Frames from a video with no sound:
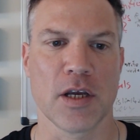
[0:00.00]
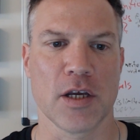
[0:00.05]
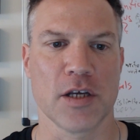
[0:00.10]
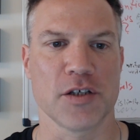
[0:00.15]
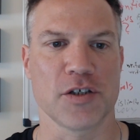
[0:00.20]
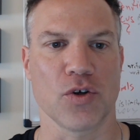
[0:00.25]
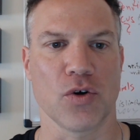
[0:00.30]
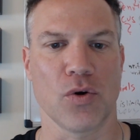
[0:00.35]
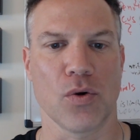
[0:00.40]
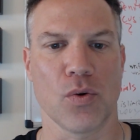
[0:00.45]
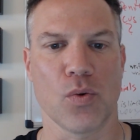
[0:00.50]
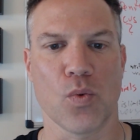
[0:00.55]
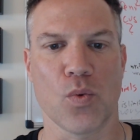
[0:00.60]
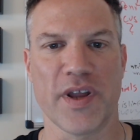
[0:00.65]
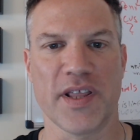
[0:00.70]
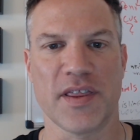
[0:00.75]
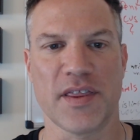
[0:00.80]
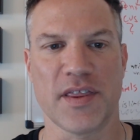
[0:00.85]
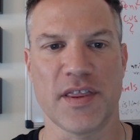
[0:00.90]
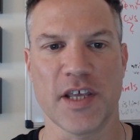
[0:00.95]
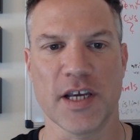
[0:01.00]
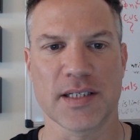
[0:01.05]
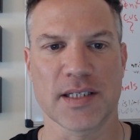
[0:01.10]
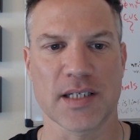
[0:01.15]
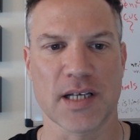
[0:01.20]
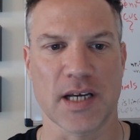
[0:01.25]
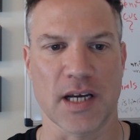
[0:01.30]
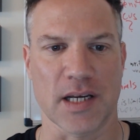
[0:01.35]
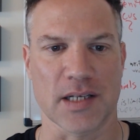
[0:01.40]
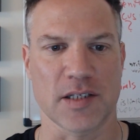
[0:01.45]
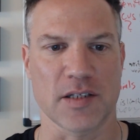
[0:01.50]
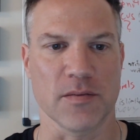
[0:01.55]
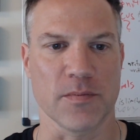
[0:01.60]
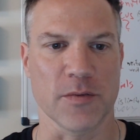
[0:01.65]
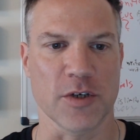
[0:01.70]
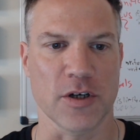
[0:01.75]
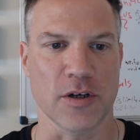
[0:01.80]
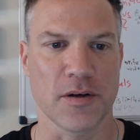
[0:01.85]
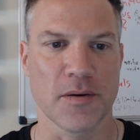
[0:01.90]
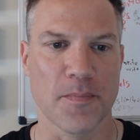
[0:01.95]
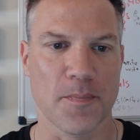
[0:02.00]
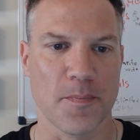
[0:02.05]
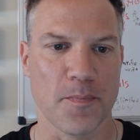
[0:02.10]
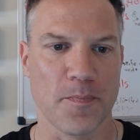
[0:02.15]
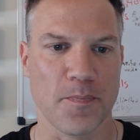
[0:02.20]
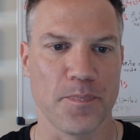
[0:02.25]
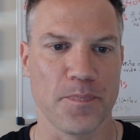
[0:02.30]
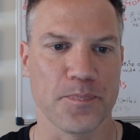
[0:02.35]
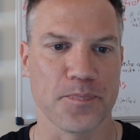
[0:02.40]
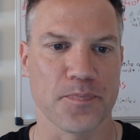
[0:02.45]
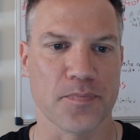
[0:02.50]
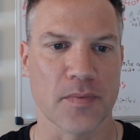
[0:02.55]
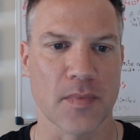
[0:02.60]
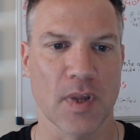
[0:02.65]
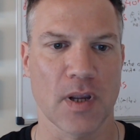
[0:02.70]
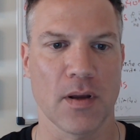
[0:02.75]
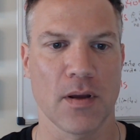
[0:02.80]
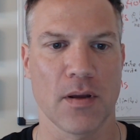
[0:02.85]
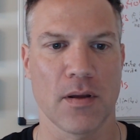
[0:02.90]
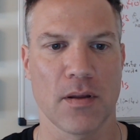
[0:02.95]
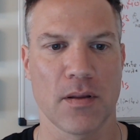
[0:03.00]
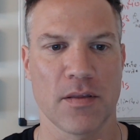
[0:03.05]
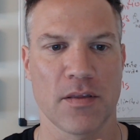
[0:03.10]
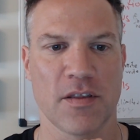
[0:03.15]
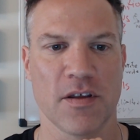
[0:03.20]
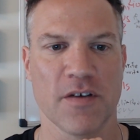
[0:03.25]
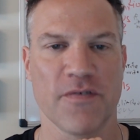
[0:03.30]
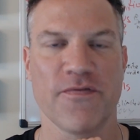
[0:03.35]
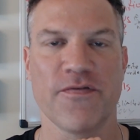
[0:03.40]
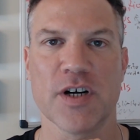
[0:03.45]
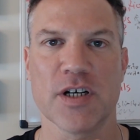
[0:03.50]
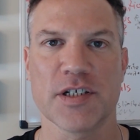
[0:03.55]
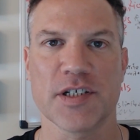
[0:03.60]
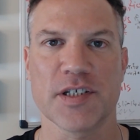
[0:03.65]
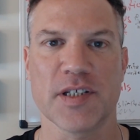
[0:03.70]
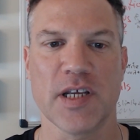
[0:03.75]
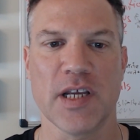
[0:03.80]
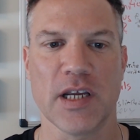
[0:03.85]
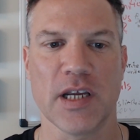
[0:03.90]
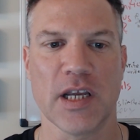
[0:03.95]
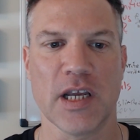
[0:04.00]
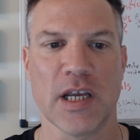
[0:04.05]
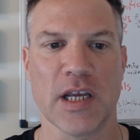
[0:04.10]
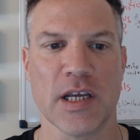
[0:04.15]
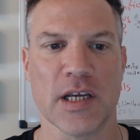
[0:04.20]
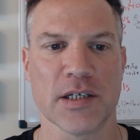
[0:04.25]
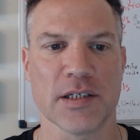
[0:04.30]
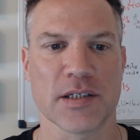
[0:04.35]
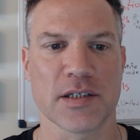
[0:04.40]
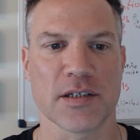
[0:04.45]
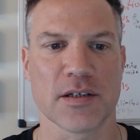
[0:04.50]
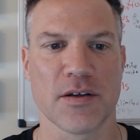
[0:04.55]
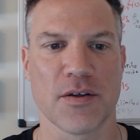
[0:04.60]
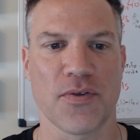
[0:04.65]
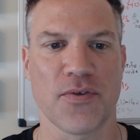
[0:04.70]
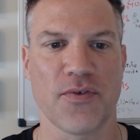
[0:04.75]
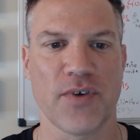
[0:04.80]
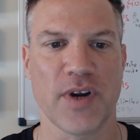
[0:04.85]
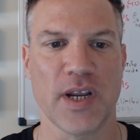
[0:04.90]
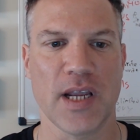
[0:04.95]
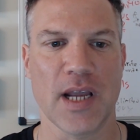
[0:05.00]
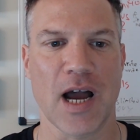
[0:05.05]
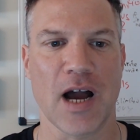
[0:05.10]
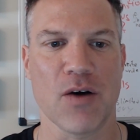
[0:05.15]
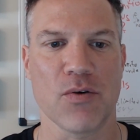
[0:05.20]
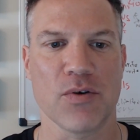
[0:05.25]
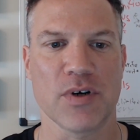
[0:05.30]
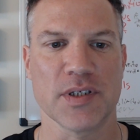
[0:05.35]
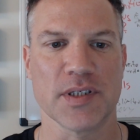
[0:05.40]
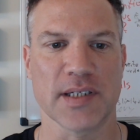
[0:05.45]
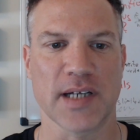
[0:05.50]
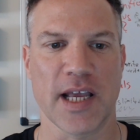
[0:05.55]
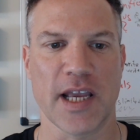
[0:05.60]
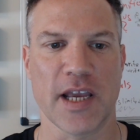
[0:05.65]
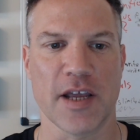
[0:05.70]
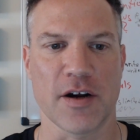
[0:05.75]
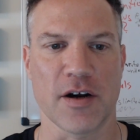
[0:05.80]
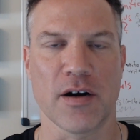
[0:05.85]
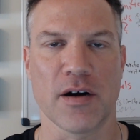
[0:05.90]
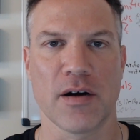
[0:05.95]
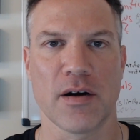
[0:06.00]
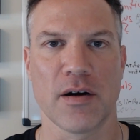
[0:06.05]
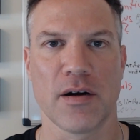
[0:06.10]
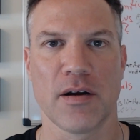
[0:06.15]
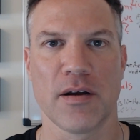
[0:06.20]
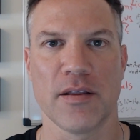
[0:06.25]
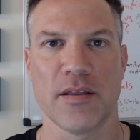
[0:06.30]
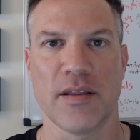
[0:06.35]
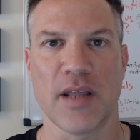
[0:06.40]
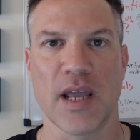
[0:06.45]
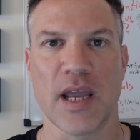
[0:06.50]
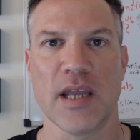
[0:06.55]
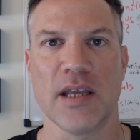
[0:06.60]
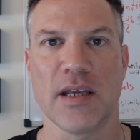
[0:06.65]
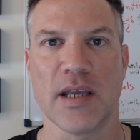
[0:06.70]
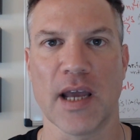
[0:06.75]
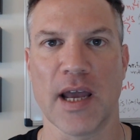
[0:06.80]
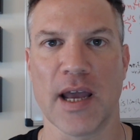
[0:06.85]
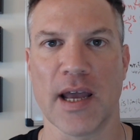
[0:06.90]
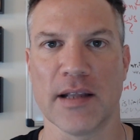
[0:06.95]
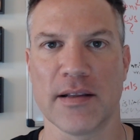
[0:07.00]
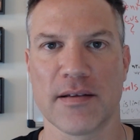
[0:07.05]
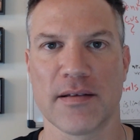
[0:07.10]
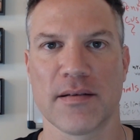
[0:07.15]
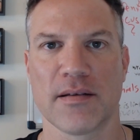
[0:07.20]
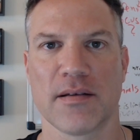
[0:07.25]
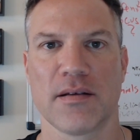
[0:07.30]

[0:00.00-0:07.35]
So with this customer, the first thing is 3 hours later, they get